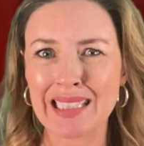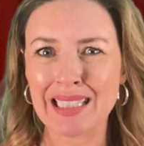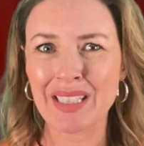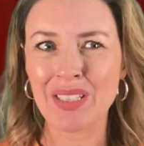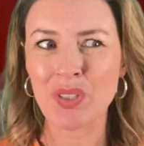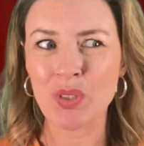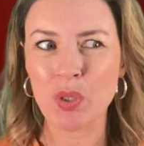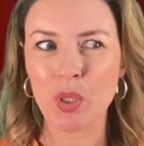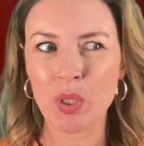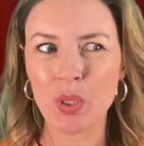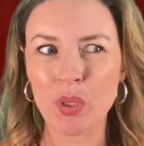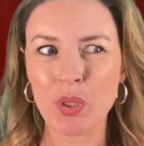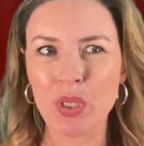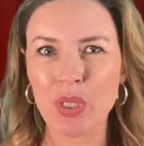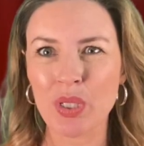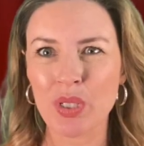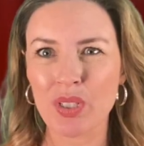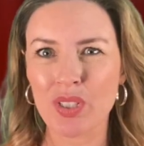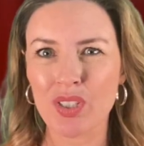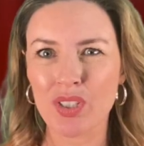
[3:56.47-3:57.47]
you know
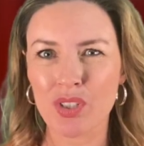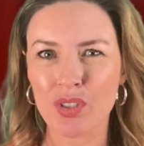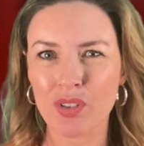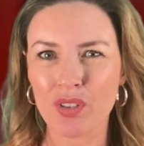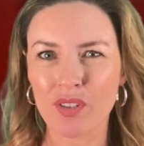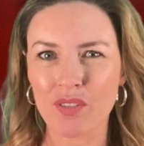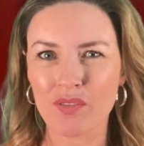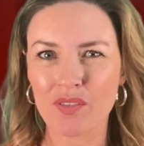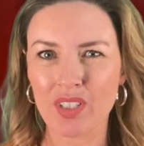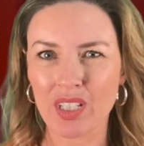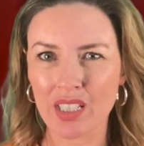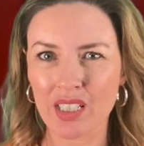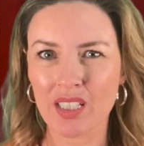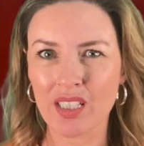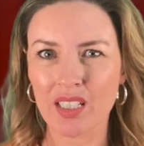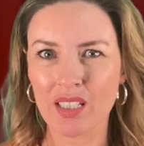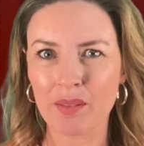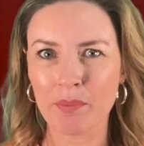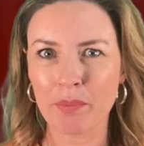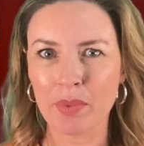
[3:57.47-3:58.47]
that you shouldn't have done
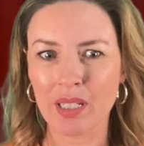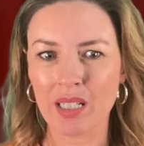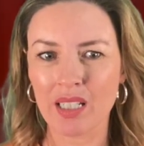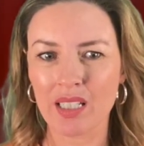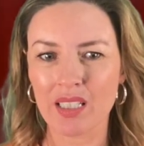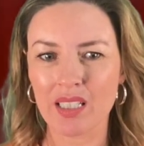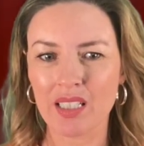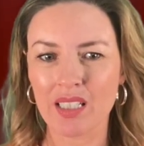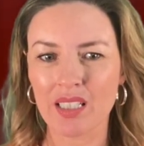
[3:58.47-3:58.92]
it, but